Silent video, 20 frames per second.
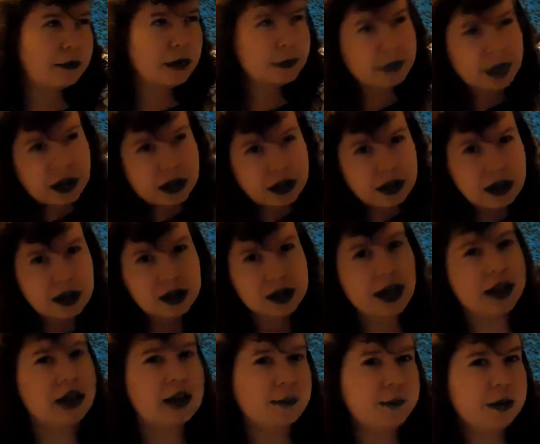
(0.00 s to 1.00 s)
meh,
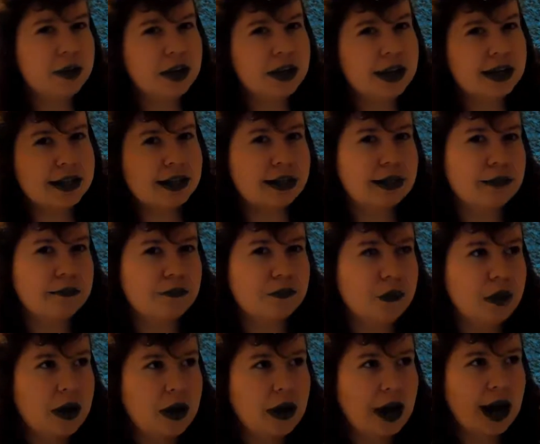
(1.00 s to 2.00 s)
Like the book is,
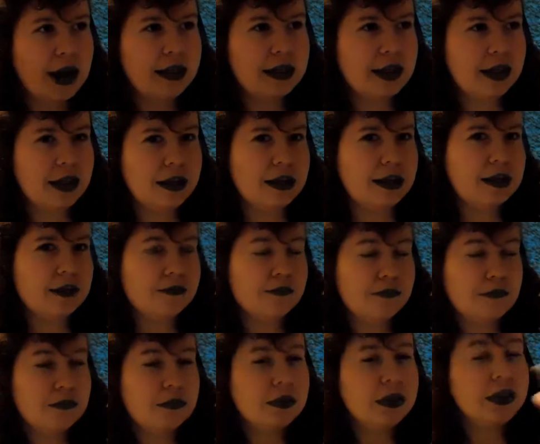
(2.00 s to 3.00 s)
I think,
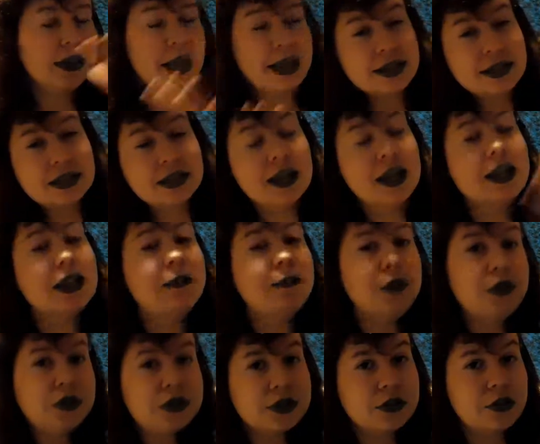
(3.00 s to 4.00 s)
less than the
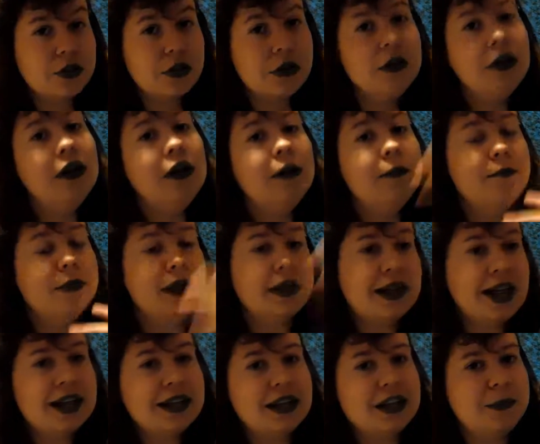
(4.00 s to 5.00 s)
musical, but
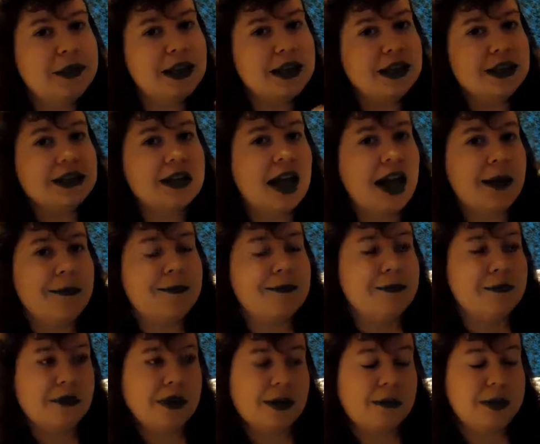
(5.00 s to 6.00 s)
that's just because I'm
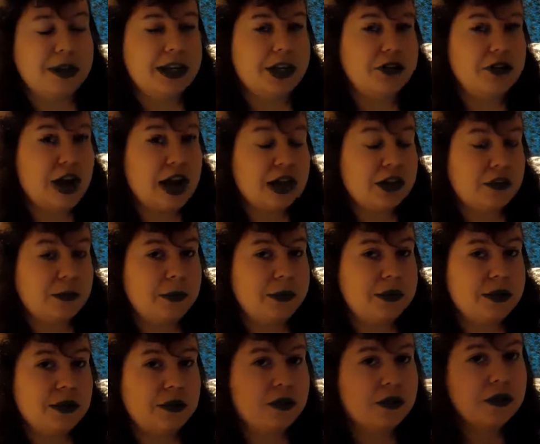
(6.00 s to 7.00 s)
complete trash in the
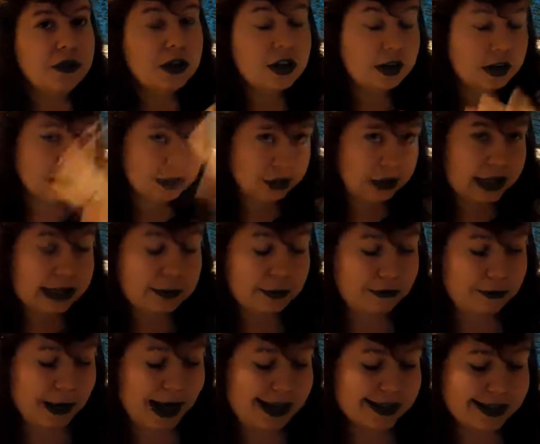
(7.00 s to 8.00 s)
musical, so let's
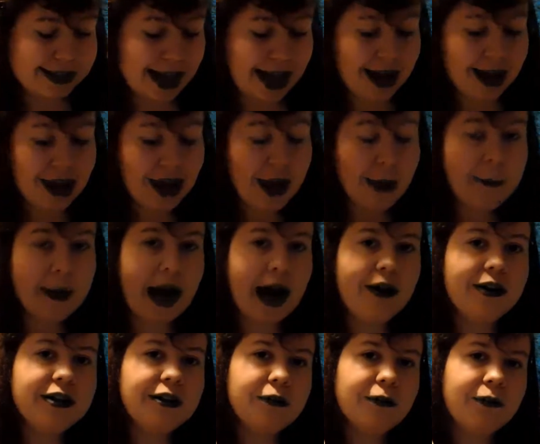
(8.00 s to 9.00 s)
move past that. But I
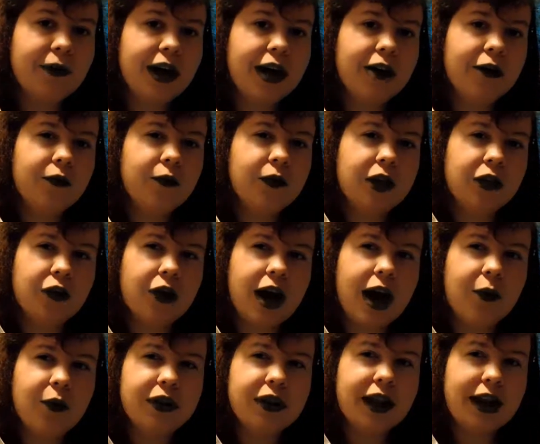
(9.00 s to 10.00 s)
was afraid of whether
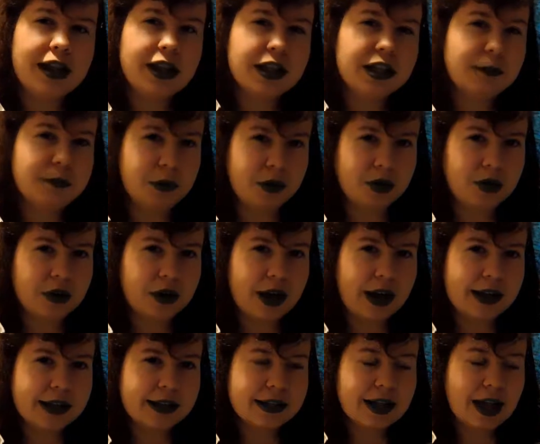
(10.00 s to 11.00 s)
I would like this book or
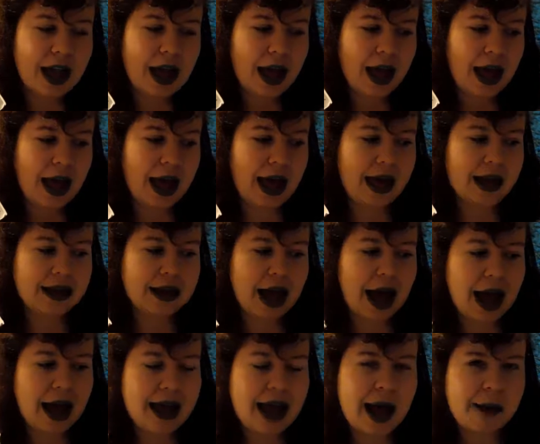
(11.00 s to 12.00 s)
not and
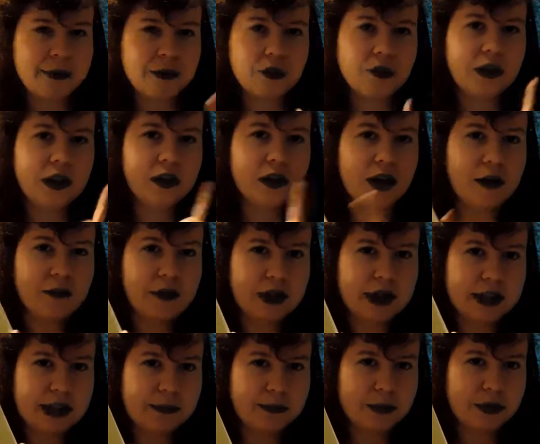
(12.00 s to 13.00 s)
I absolutely loved
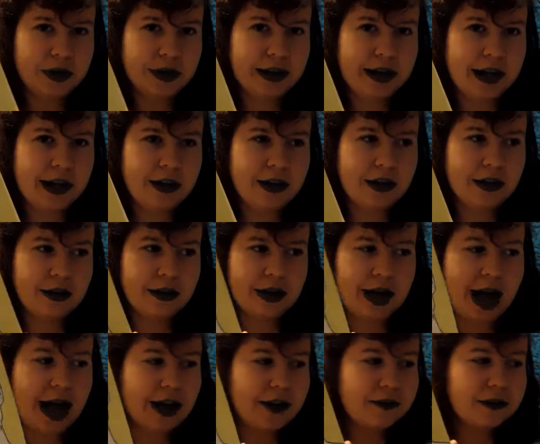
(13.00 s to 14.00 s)
this book. It
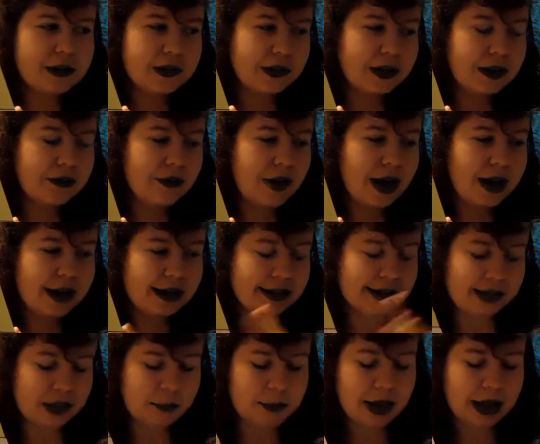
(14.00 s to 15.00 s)
kind of solidified, as I
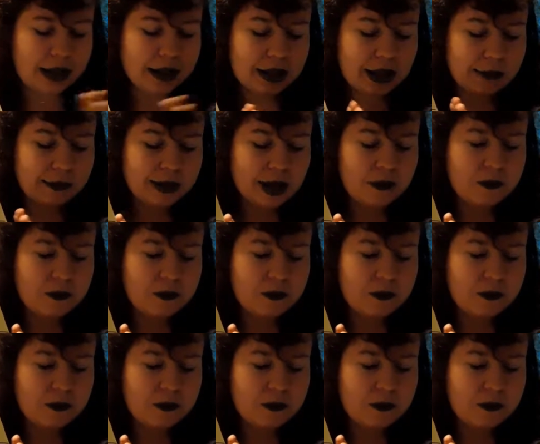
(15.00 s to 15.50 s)
said in the beginning, that Ned